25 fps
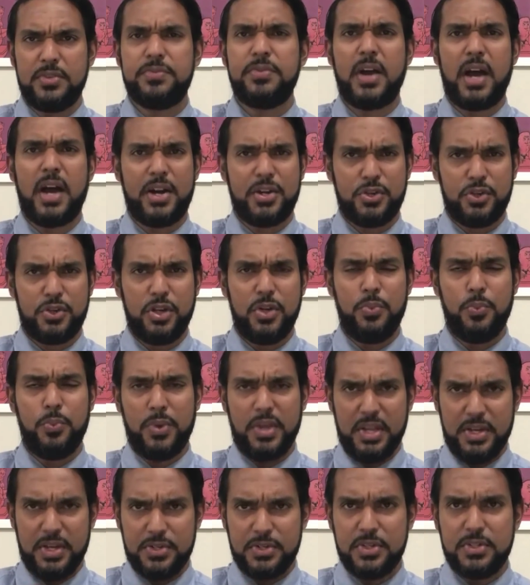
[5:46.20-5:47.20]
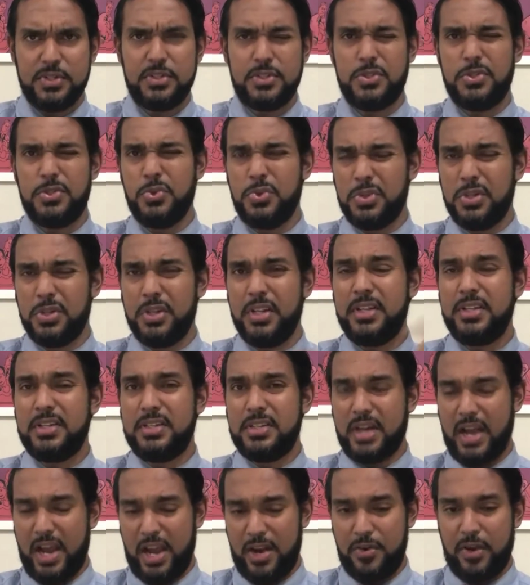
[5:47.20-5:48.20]
factory wages is usually
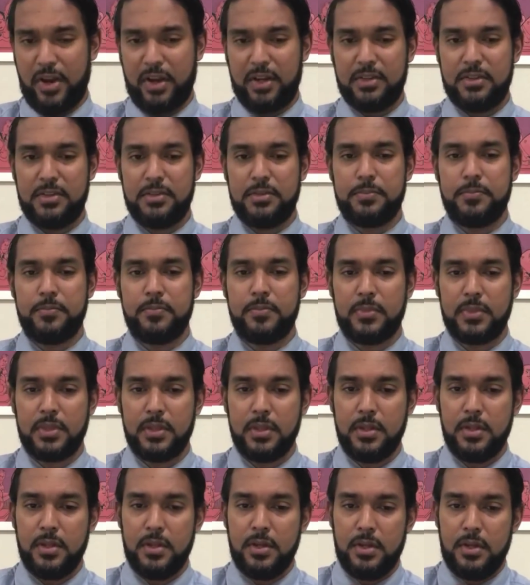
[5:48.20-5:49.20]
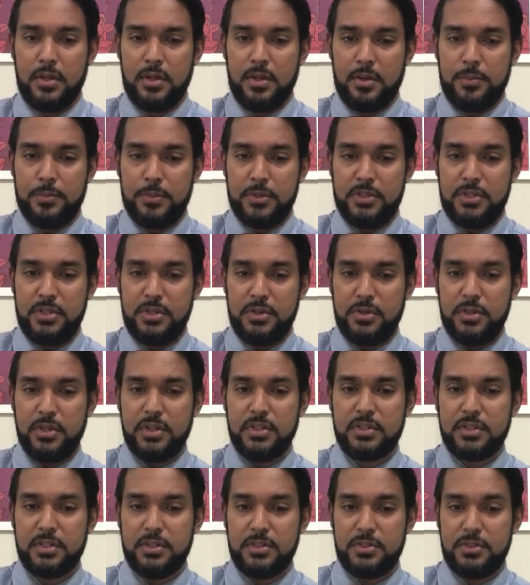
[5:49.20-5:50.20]
direct.
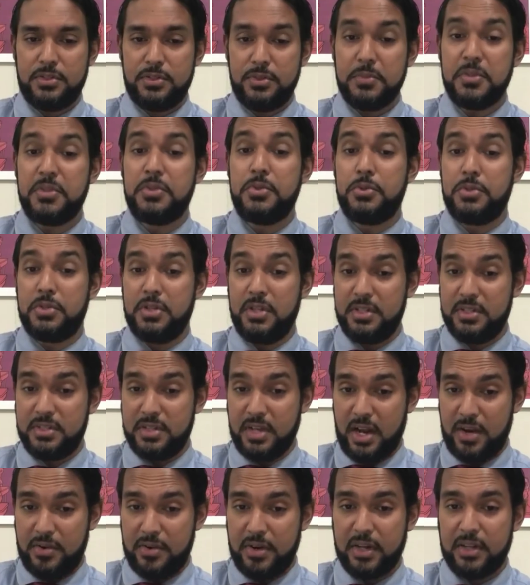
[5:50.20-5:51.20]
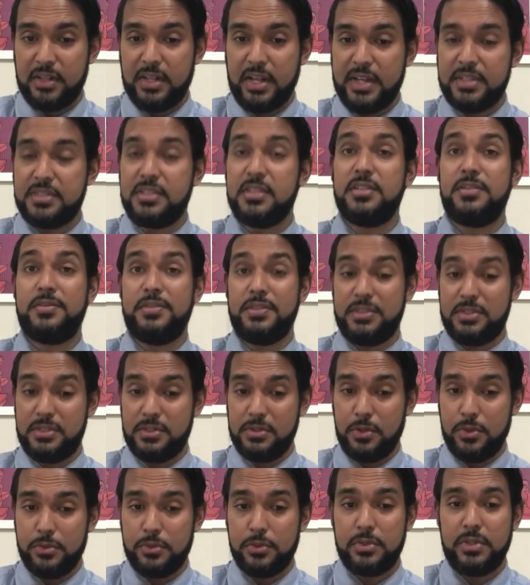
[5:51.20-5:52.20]
Materials consumed is usually direct. License fees is
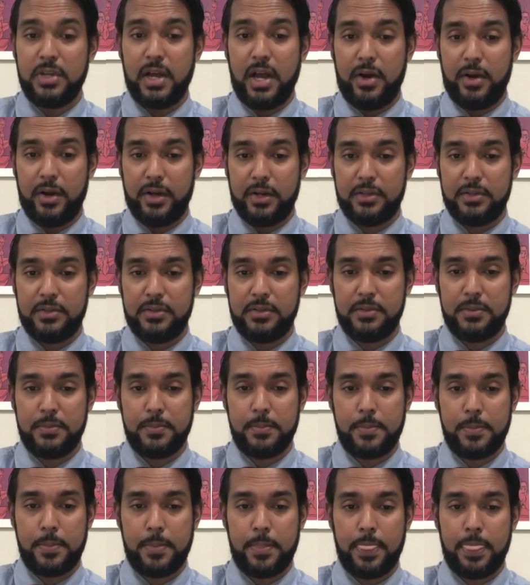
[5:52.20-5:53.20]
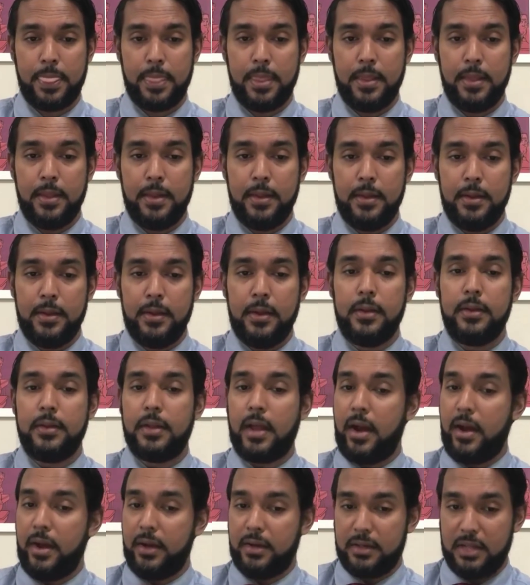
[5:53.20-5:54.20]
also direct.
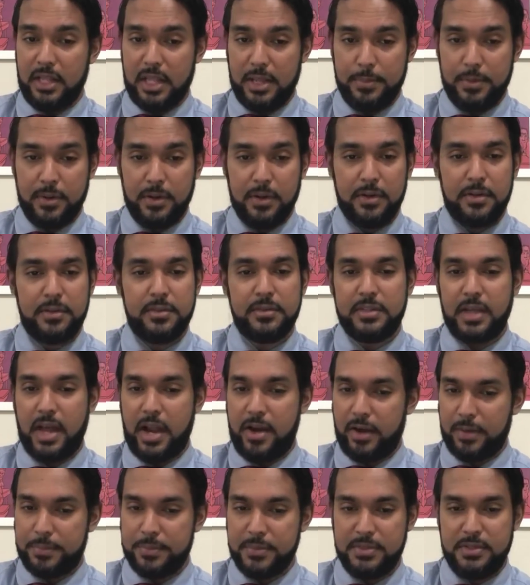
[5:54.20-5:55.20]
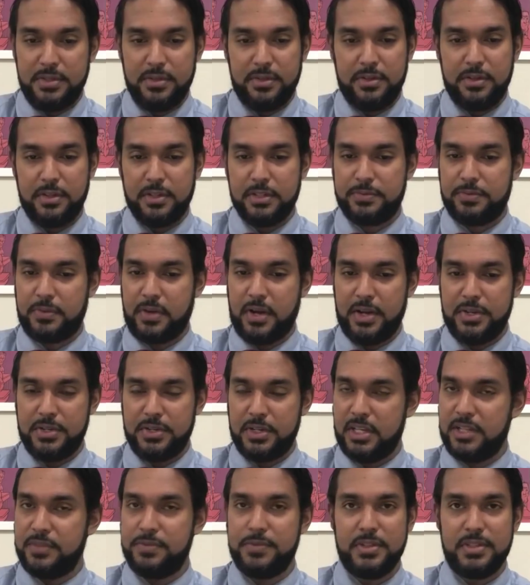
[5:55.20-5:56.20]
Direct labor, direct materials,
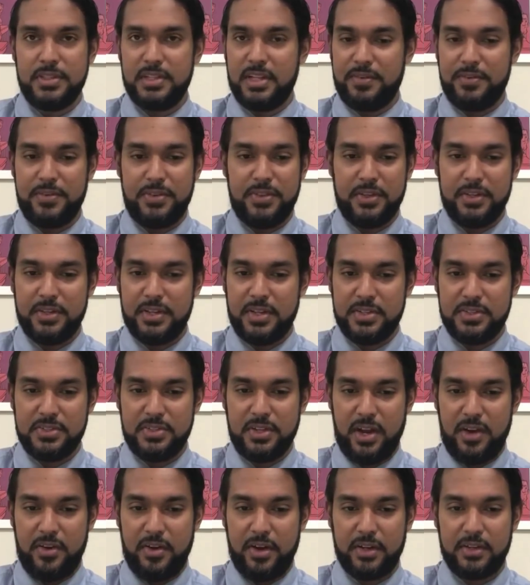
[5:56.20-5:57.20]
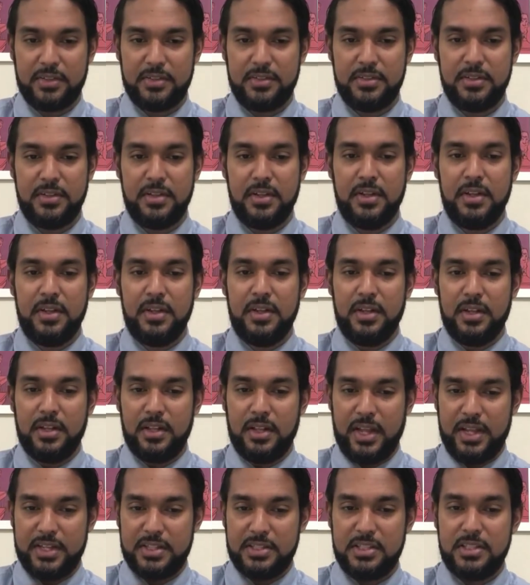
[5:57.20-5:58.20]
franchise fees, everything there is direct.
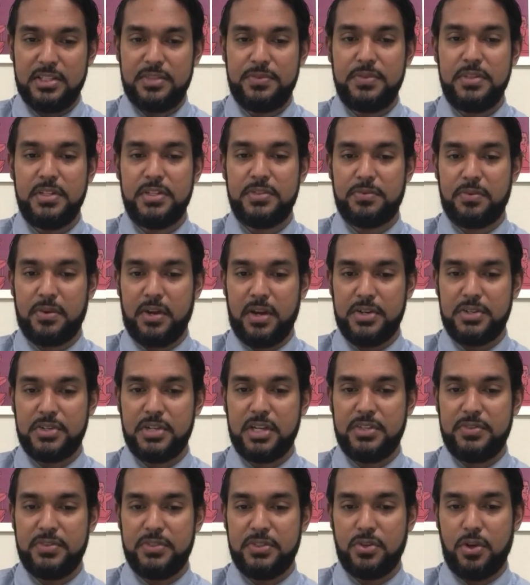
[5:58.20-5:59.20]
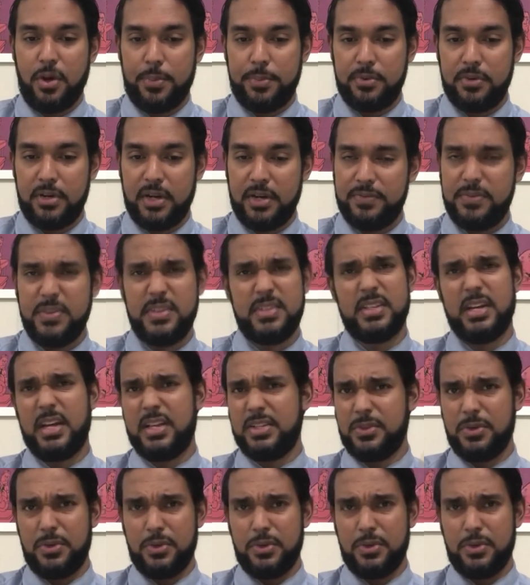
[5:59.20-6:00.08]
License fees, franchise fees, copyright fees, that's